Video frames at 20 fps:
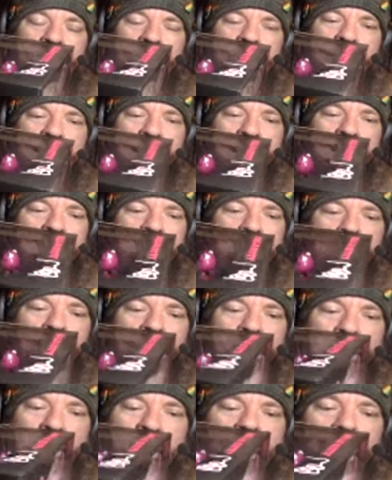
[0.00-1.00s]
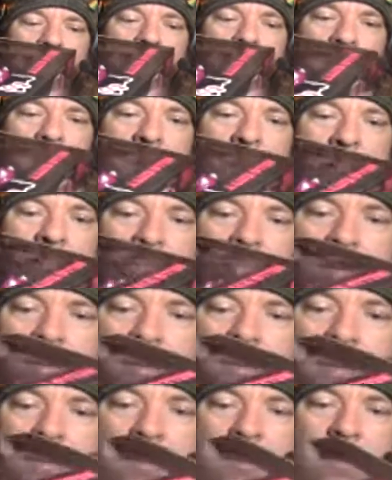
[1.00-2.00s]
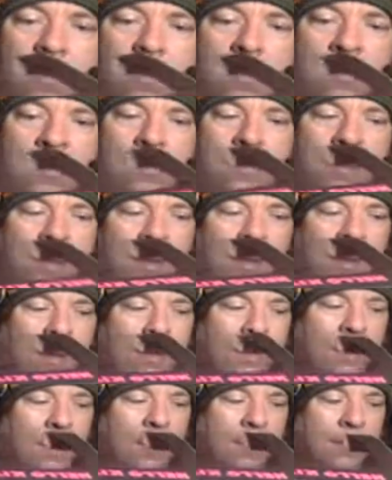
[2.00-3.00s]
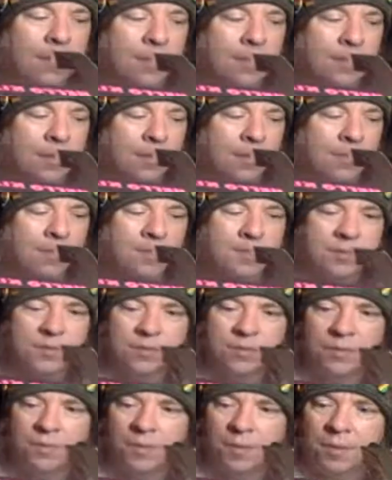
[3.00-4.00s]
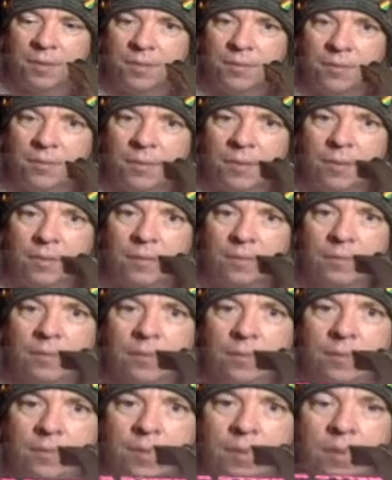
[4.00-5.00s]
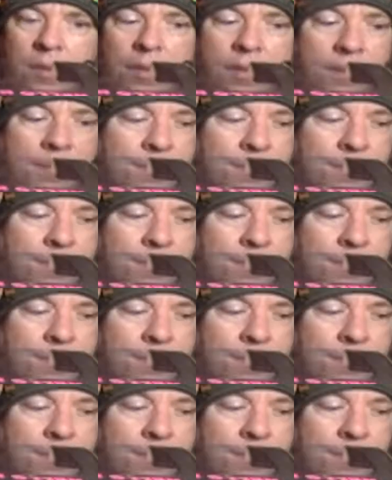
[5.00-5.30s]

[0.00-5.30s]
rotate it with my hand. I wasn't sure if I could do that. No, but